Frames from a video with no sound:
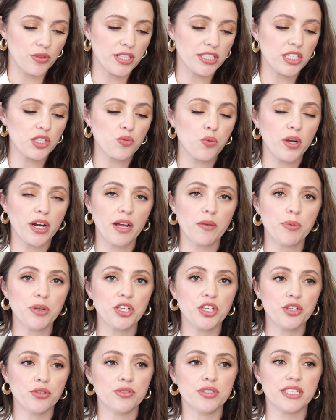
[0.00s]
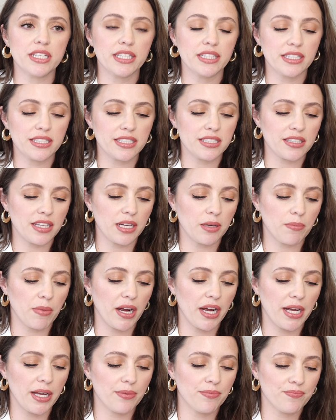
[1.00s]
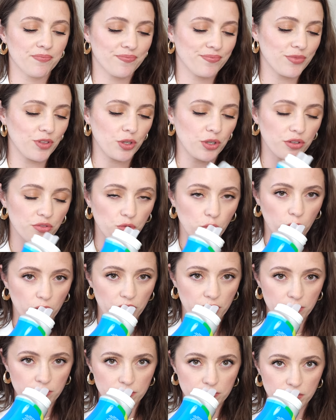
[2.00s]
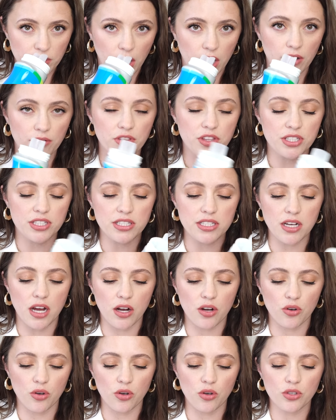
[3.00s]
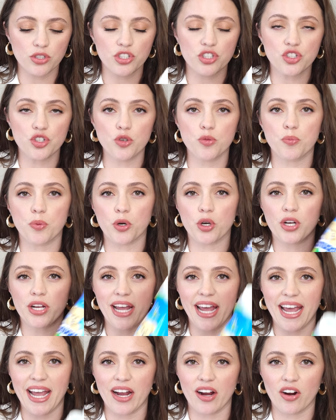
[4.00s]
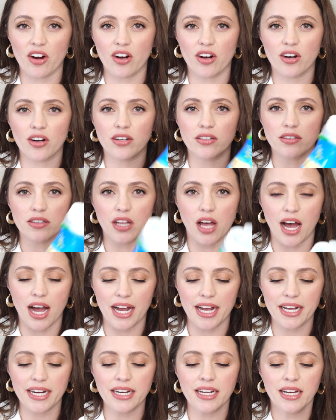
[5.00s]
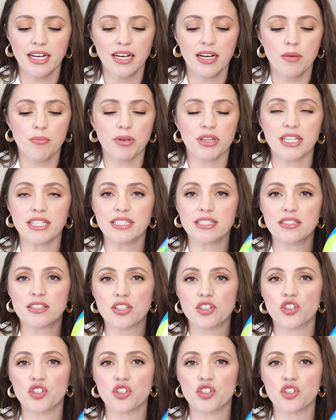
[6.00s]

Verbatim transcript: this is one I've been using. This is like my third or fourth of the Snuggle Super Care line. But this is the